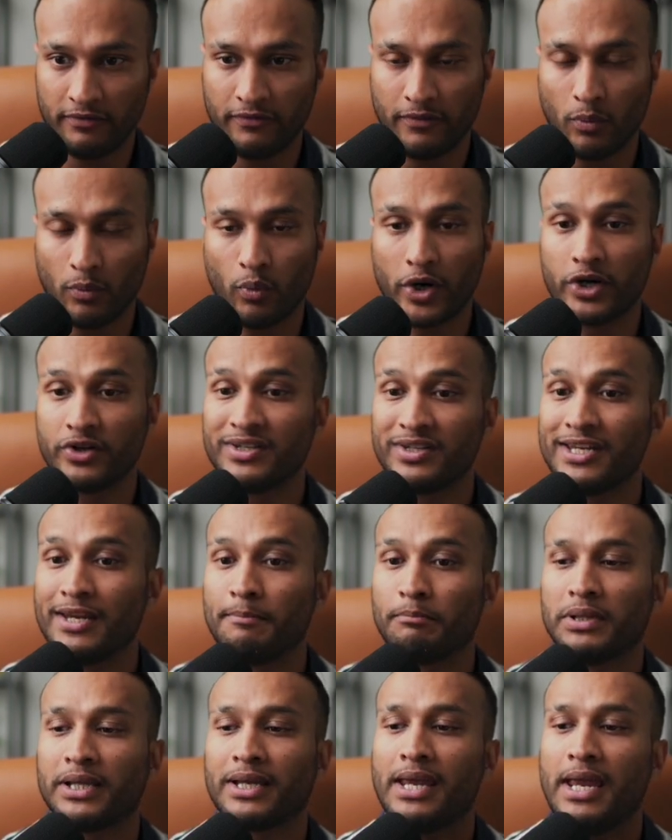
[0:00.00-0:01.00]
What are the
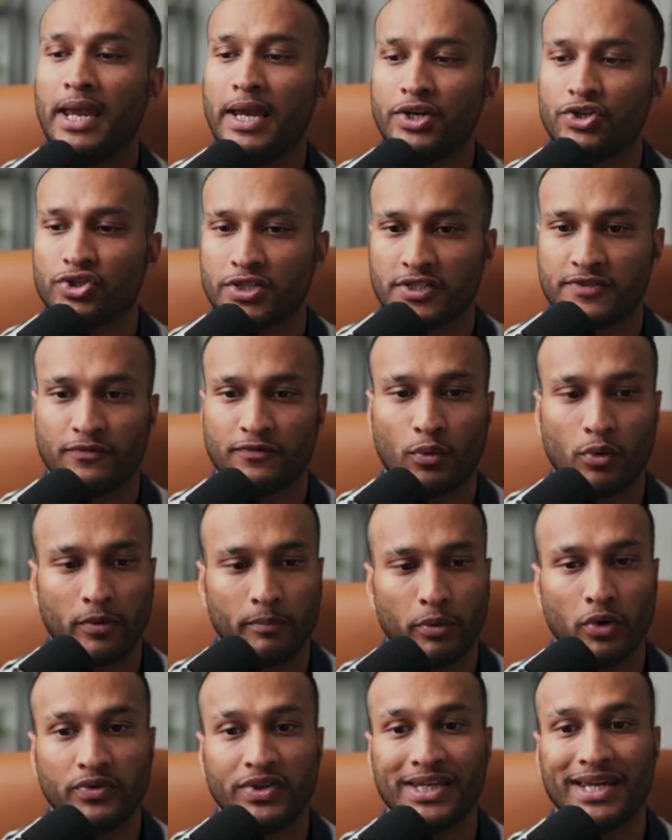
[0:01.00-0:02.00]
implications for both
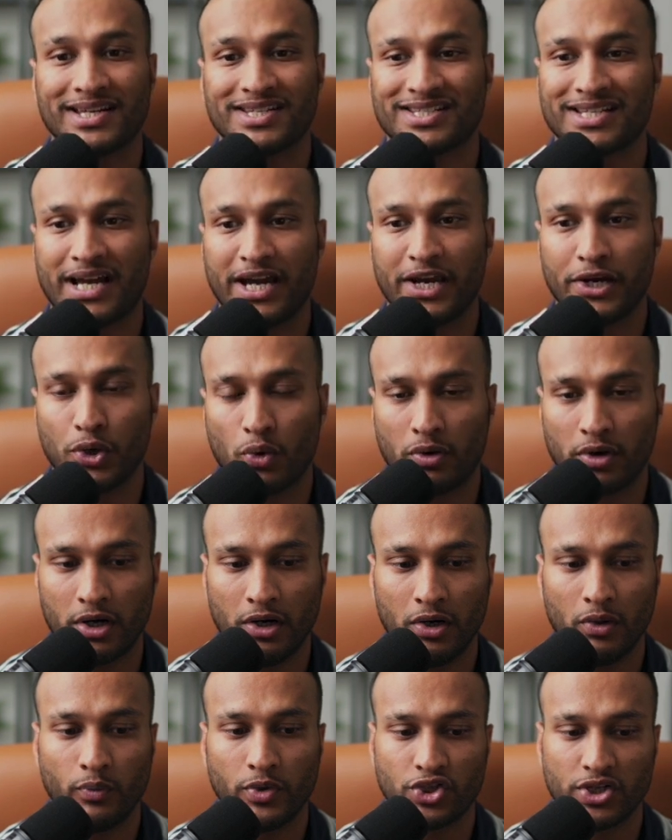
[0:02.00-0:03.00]
the assignor,
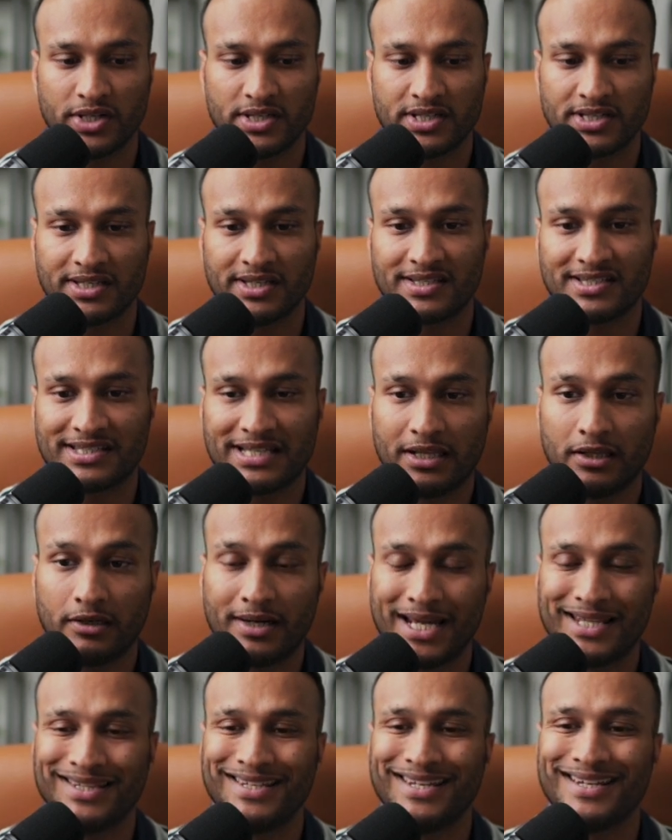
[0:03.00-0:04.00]
which is the seller, and
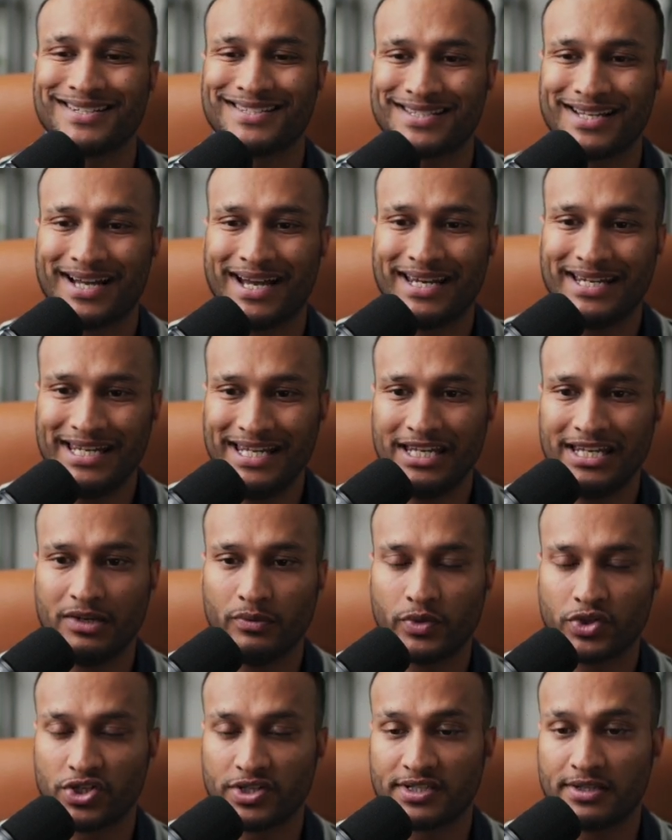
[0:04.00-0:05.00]
the assignee, which
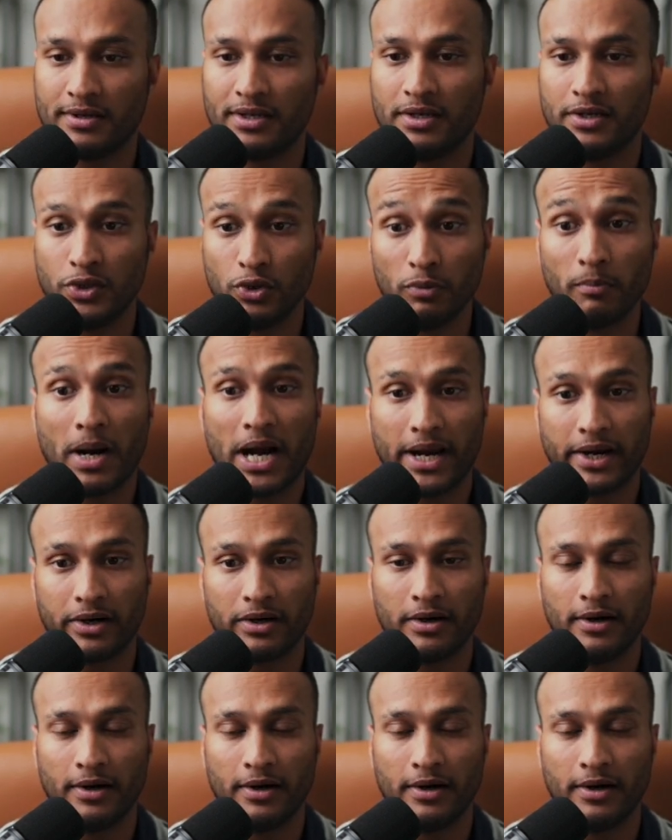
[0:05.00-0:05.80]
is the new buyer?